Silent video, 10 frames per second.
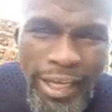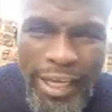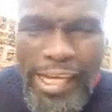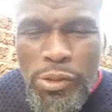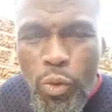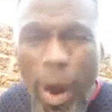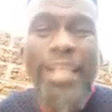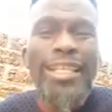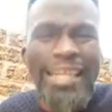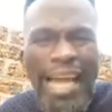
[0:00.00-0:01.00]
Has
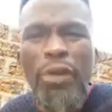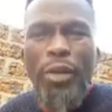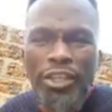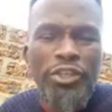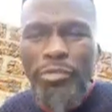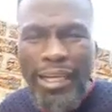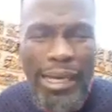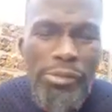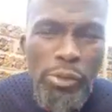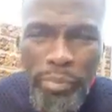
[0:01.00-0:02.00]
white language
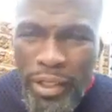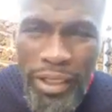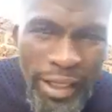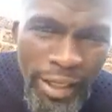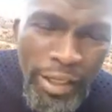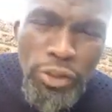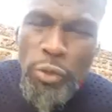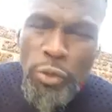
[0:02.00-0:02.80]
become superior to...